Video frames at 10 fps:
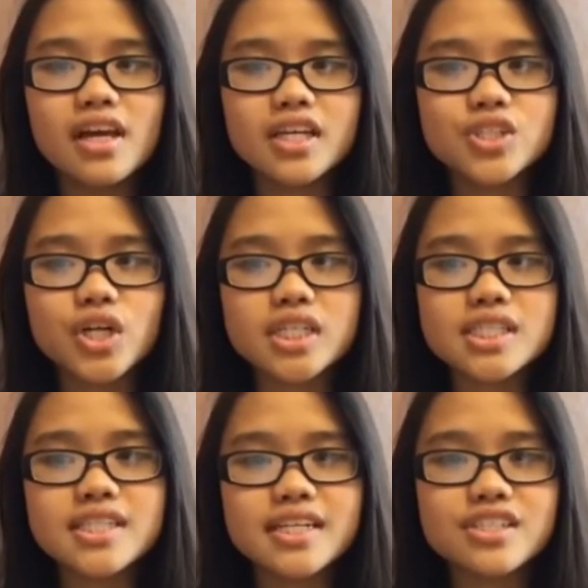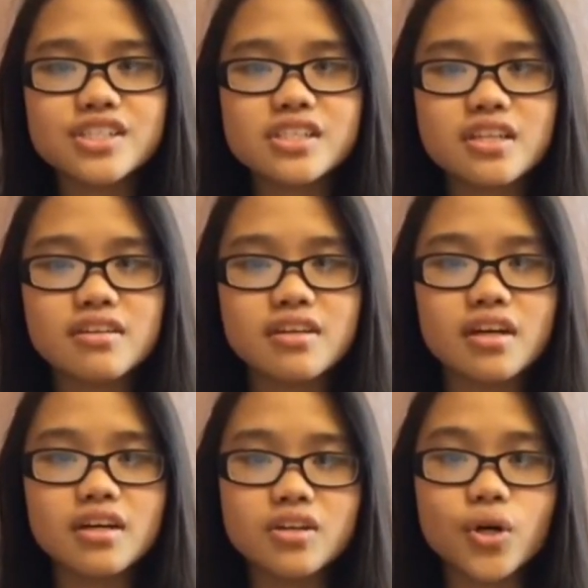It draws attention to
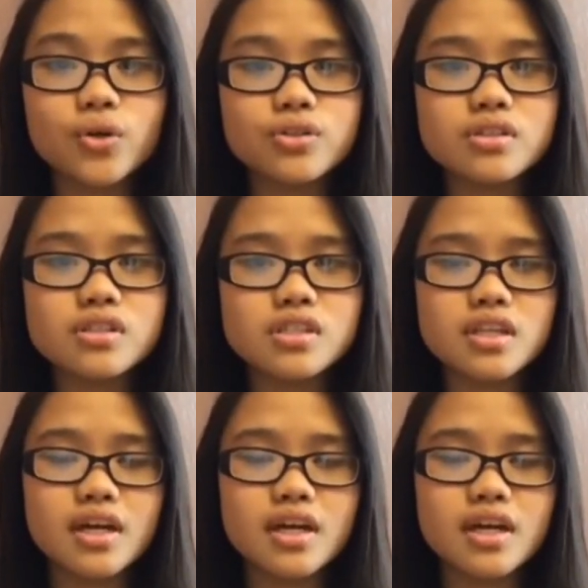the locals,